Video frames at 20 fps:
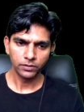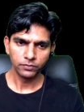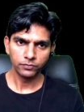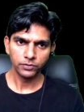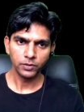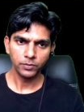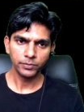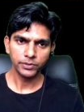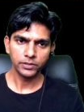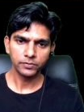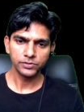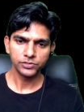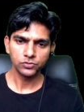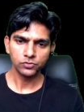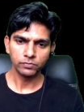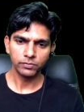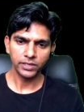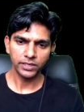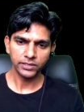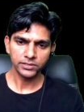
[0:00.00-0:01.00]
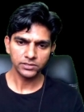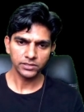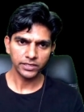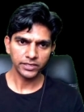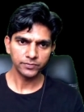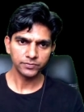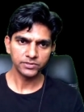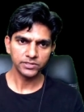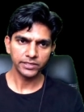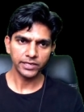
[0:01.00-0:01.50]
will be equals to mass
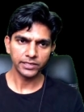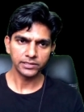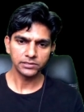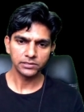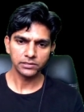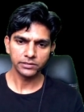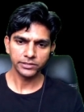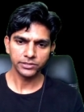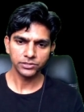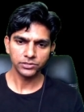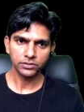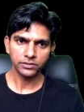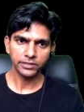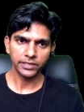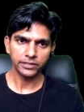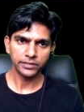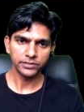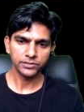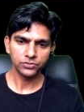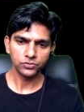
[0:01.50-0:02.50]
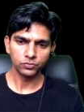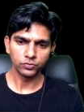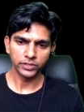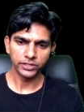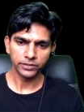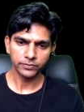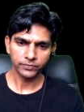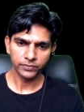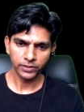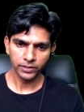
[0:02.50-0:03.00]
times the acceleration, that is 2a.